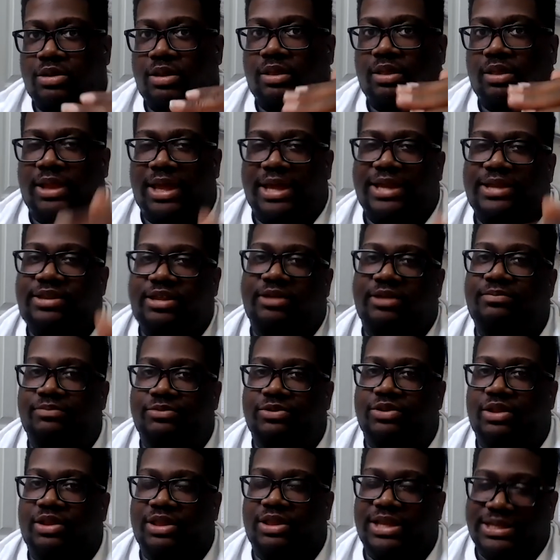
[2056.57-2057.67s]
Let them
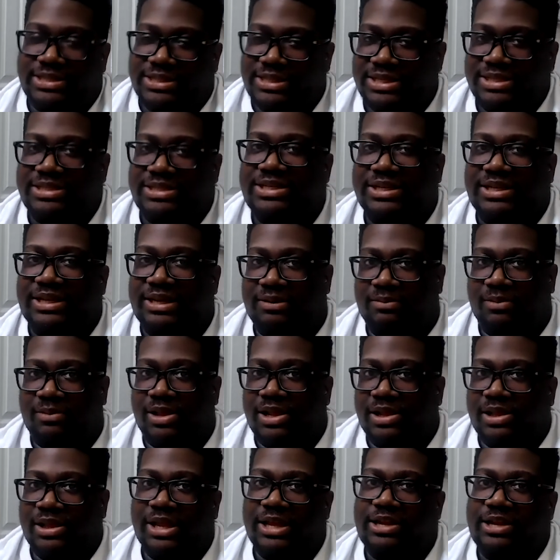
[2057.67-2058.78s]
listen to them.
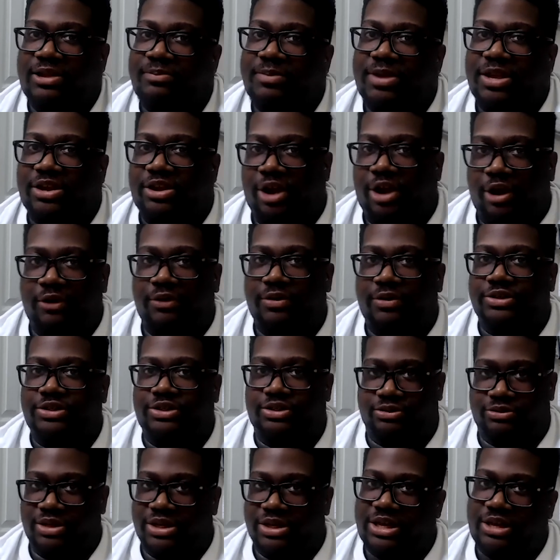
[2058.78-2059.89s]
Let them encourage
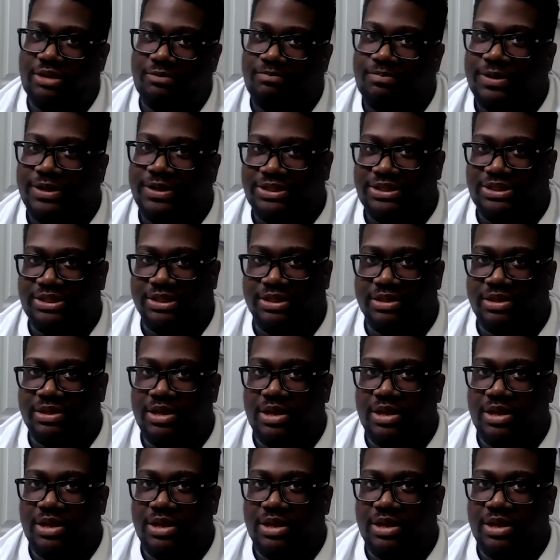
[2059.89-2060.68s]
you to keep pushing.